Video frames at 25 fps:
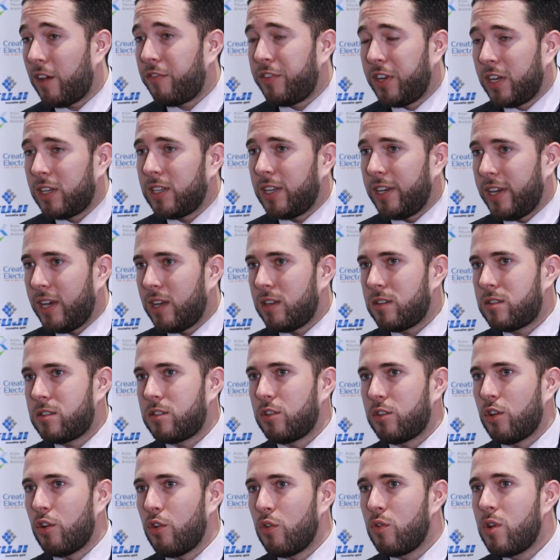It definitely
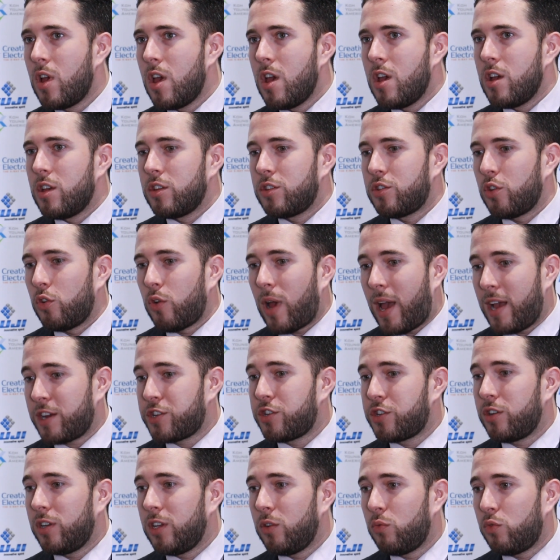is. So
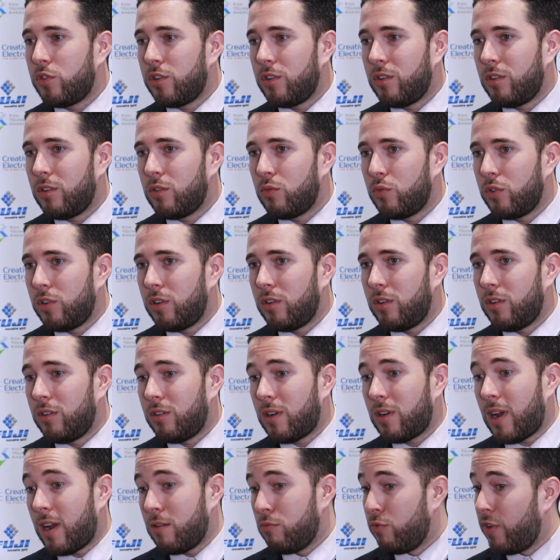actually
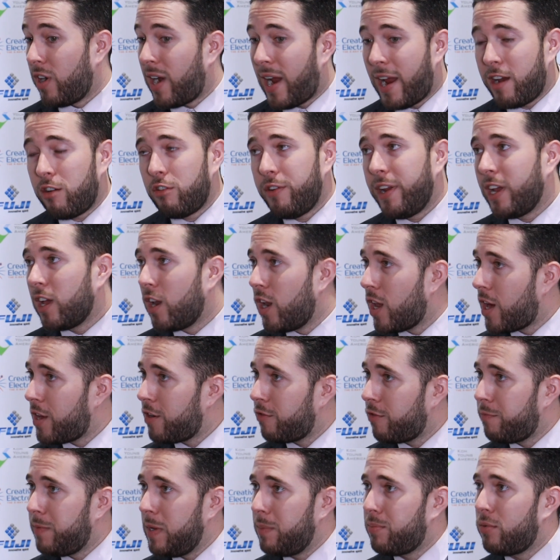we're hiring a
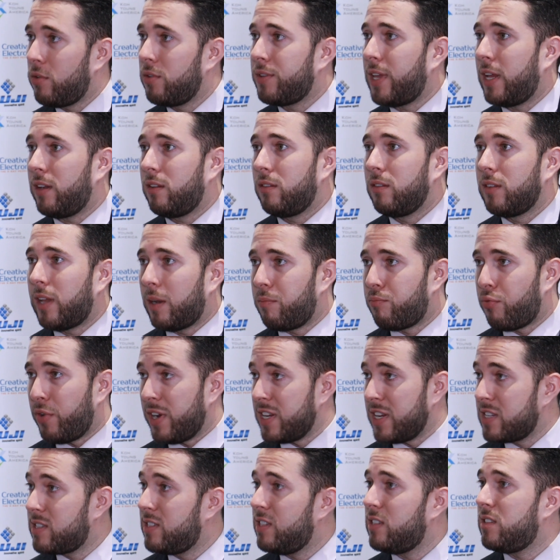lot of people
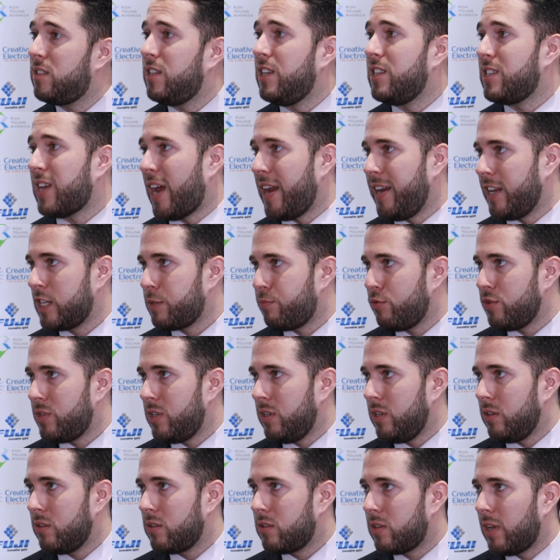that brings this design
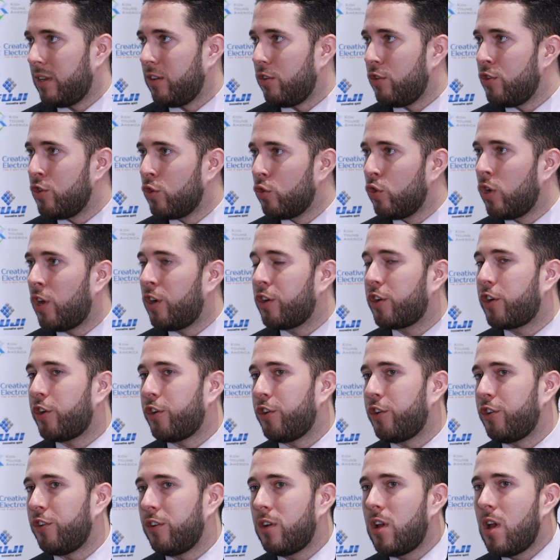expertise, and they're no
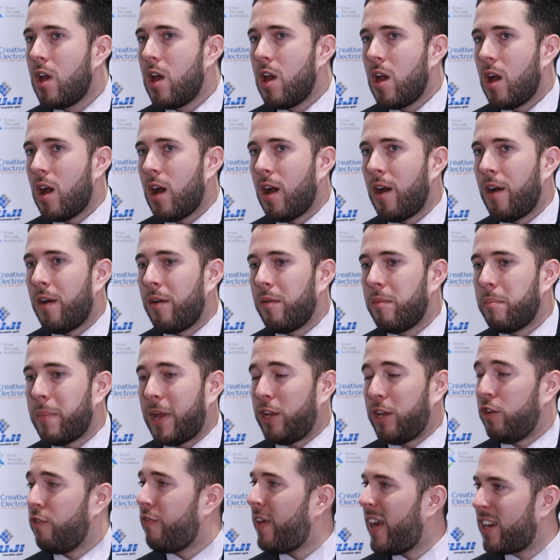longer
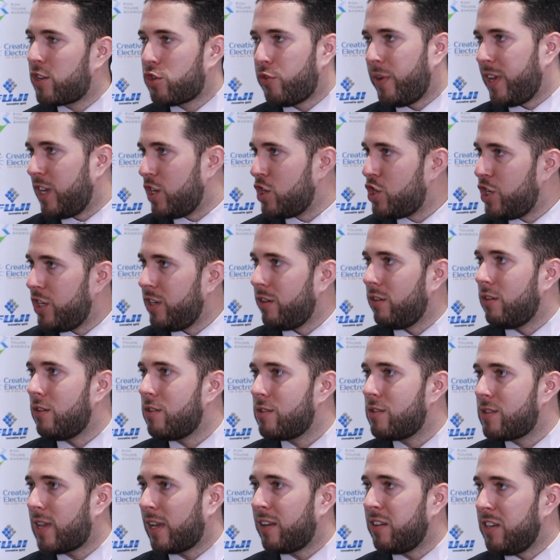manufacturing
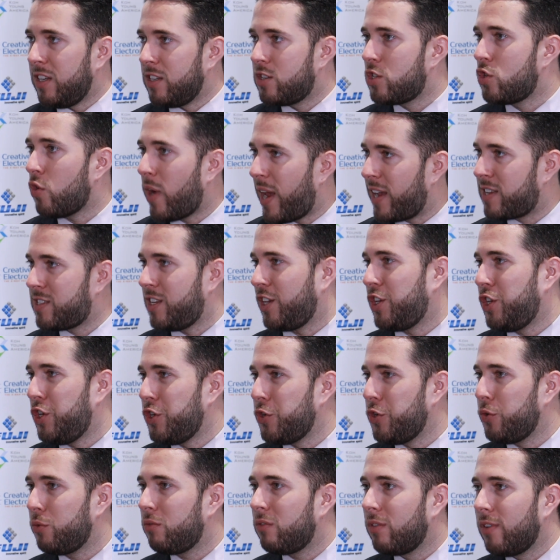engineers that needs to
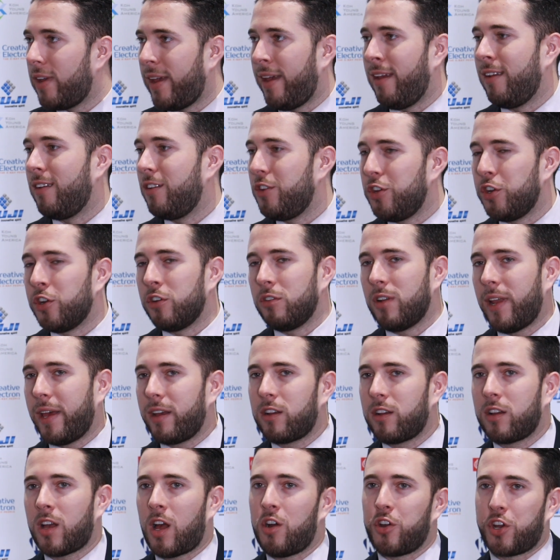execute, and
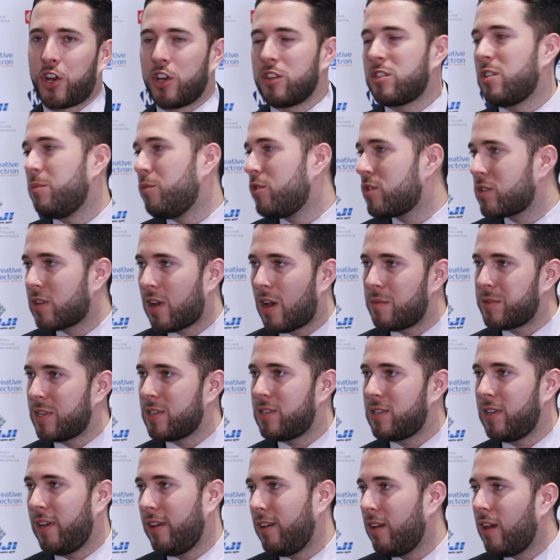like our customers
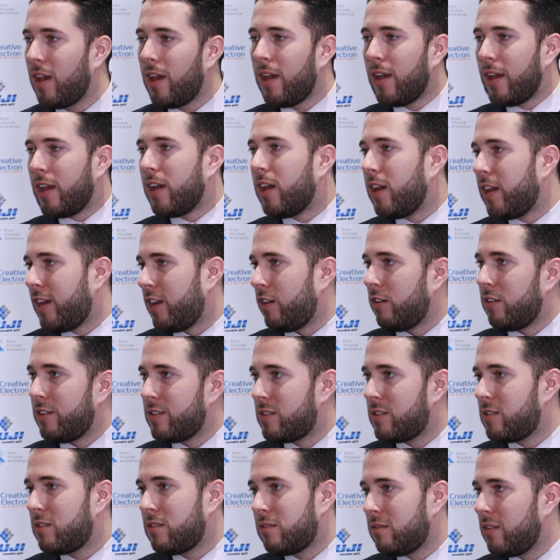comes and say,
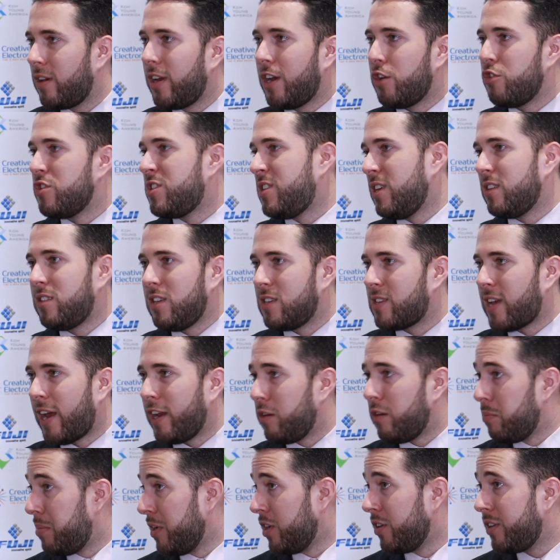here's this
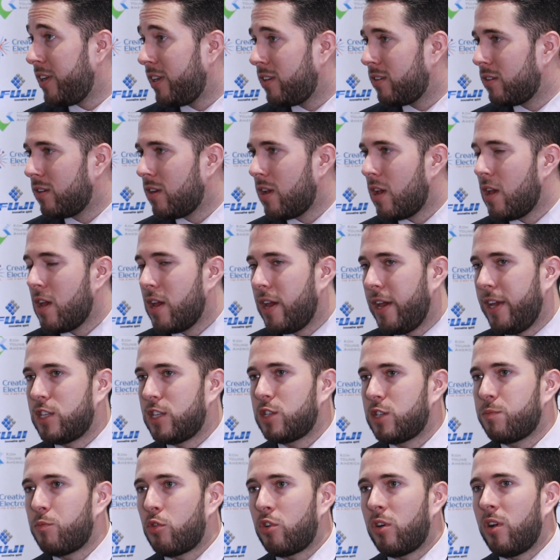design, build it.
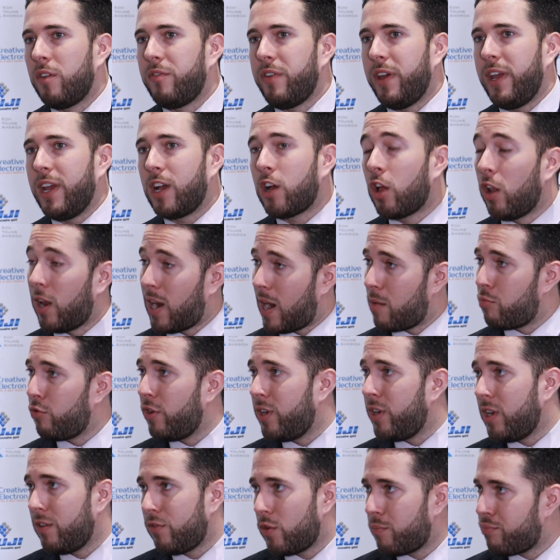It's more of a
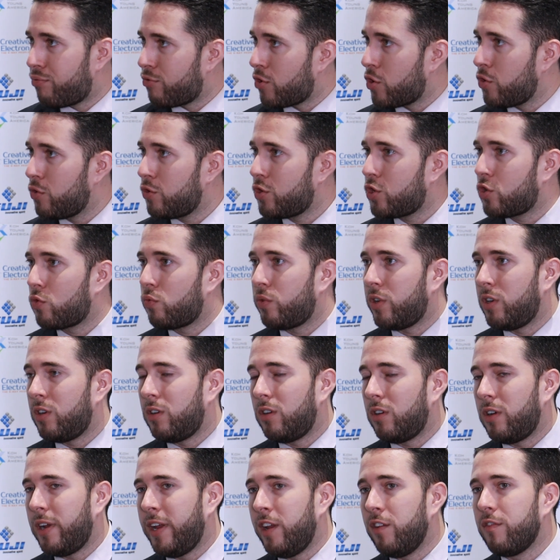collaborative approach.
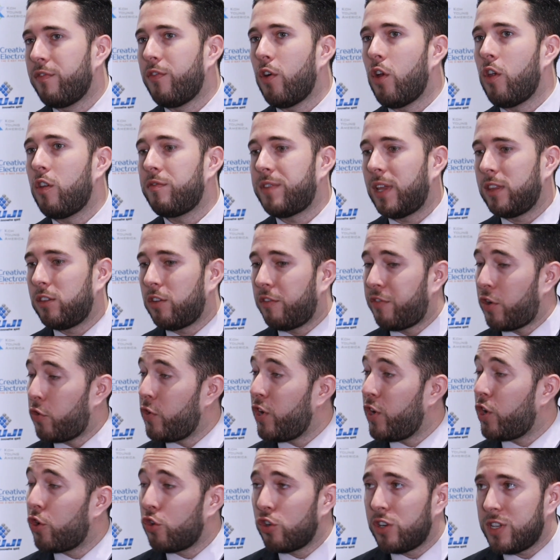We're involved at
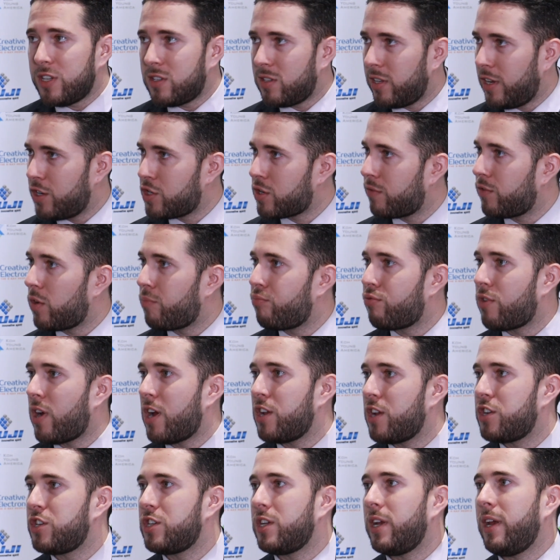the very early stage of the
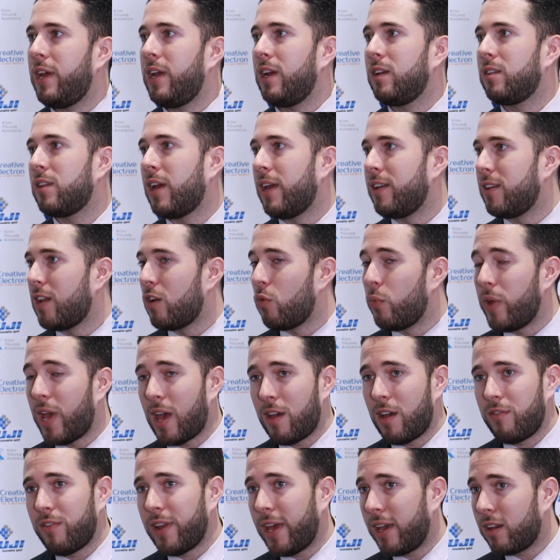project, and
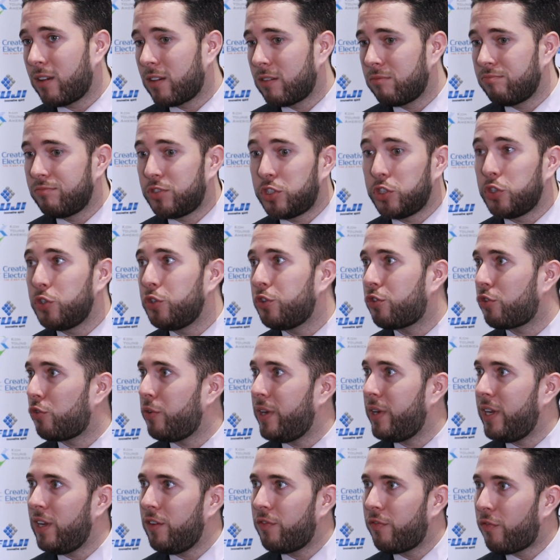then we have like
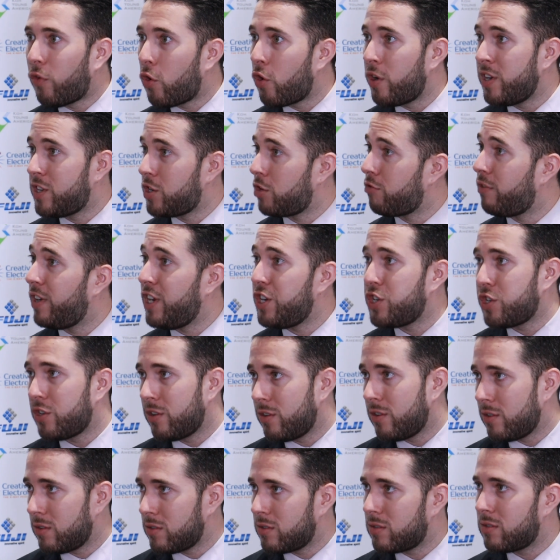2, 3, 4
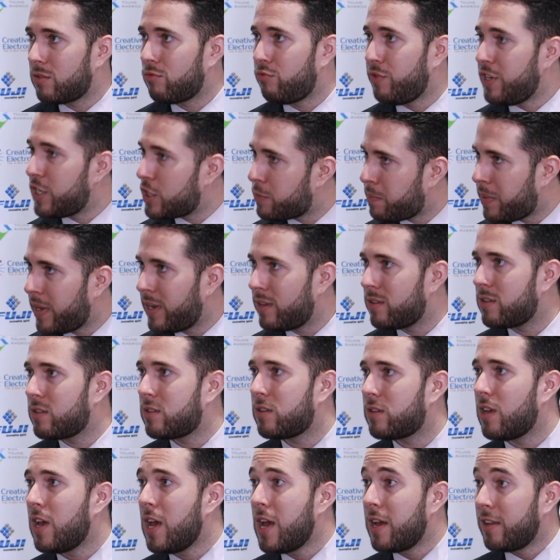iterations,
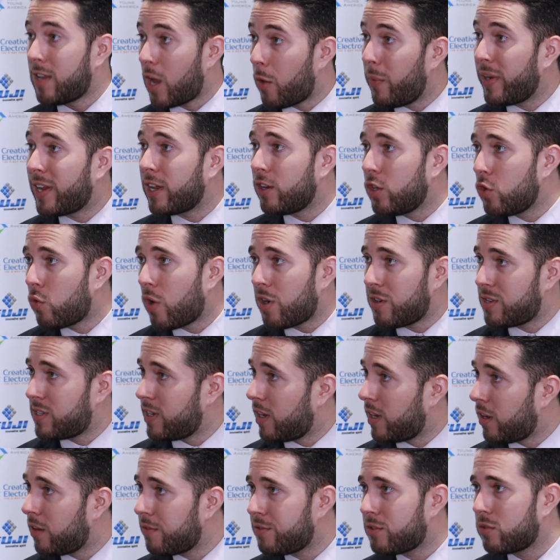respins that we can do
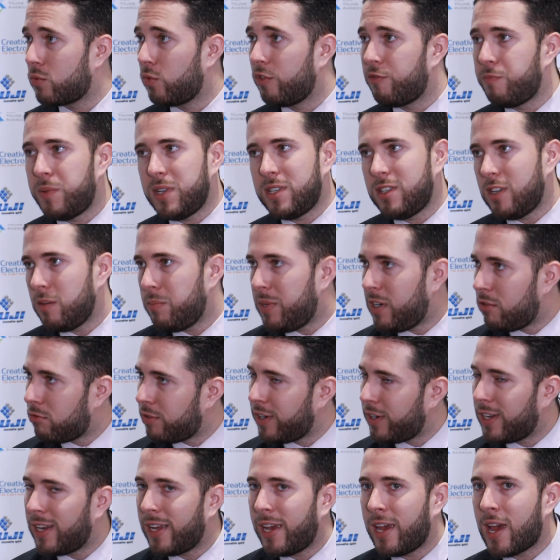ourselves with
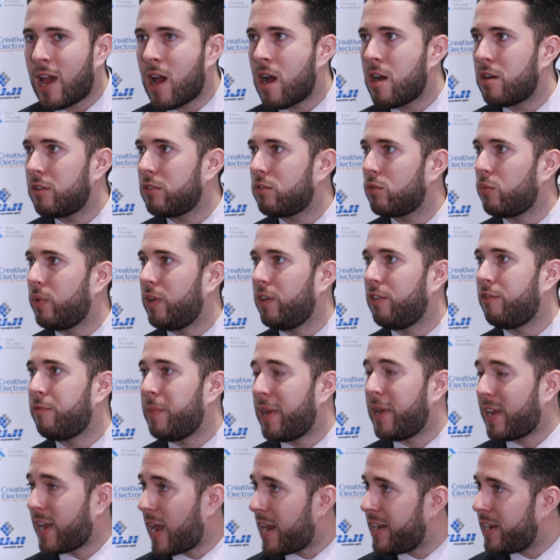PCB relayout,
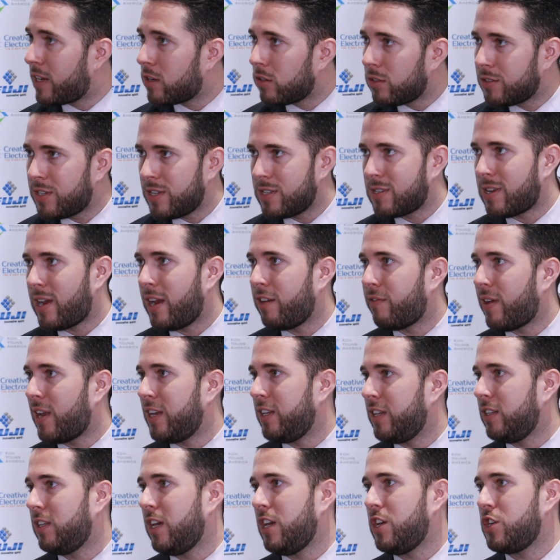with mechanical
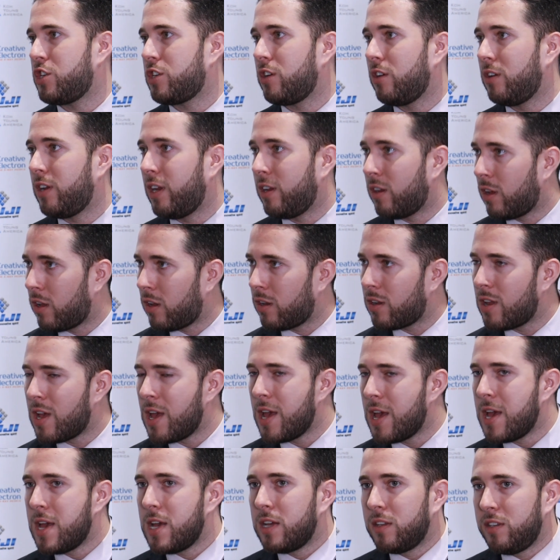design validation, and
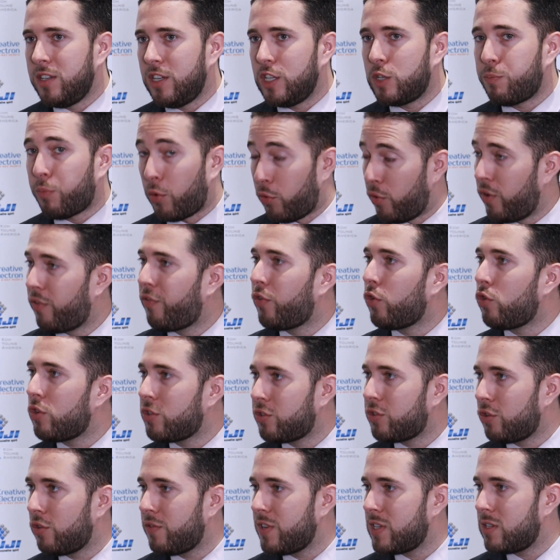all these
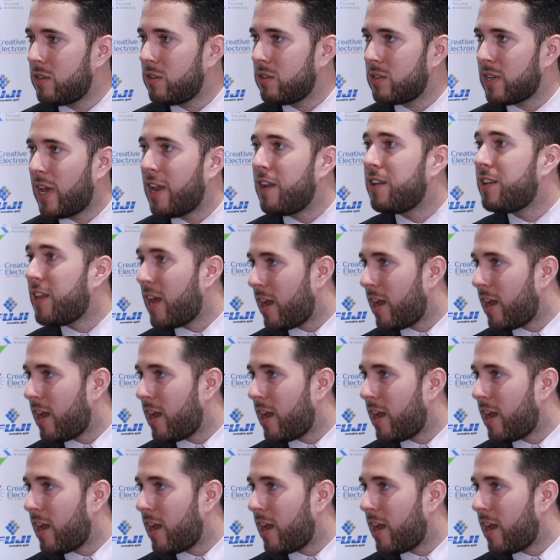peripheral services.